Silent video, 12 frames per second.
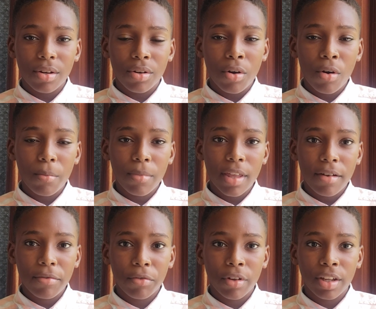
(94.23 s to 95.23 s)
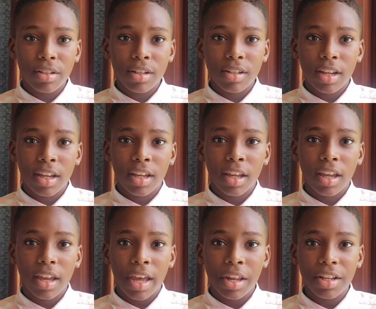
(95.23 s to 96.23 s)
don't be afraid to
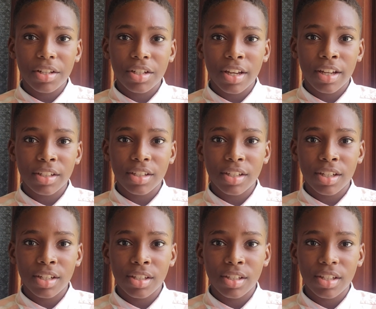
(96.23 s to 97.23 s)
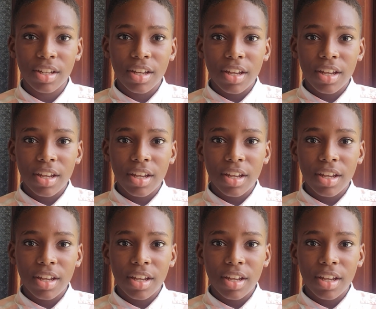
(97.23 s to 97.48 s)
take any chances.